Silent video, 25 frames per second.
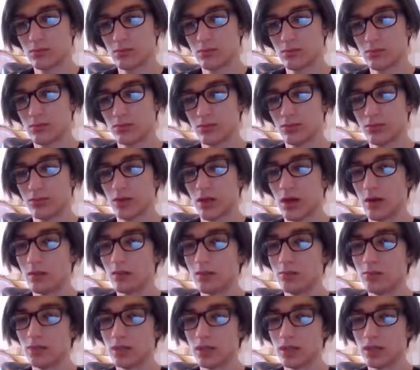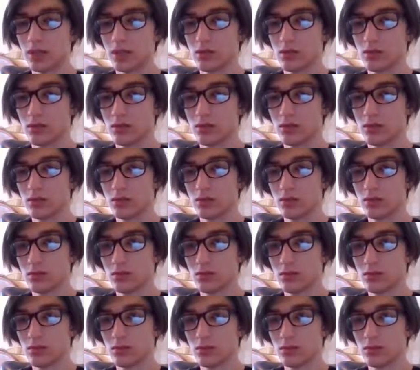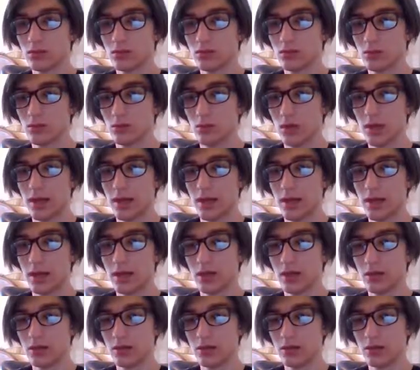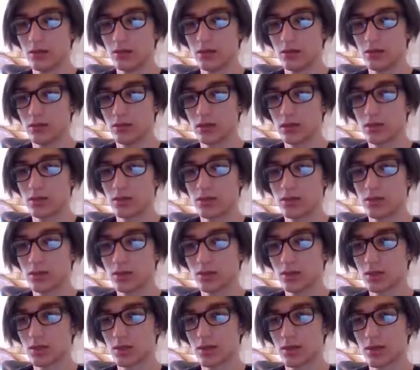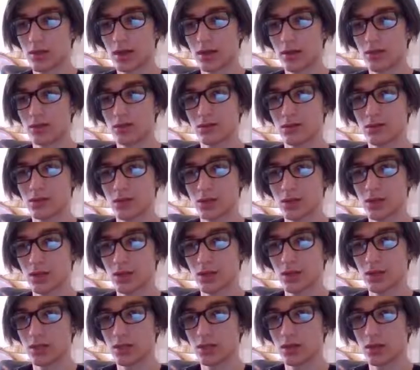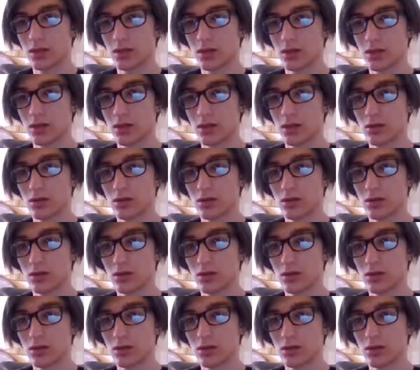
But probably. Why not? Yeah, let's just go Aerodactyl, because you're going to Ice Shard here.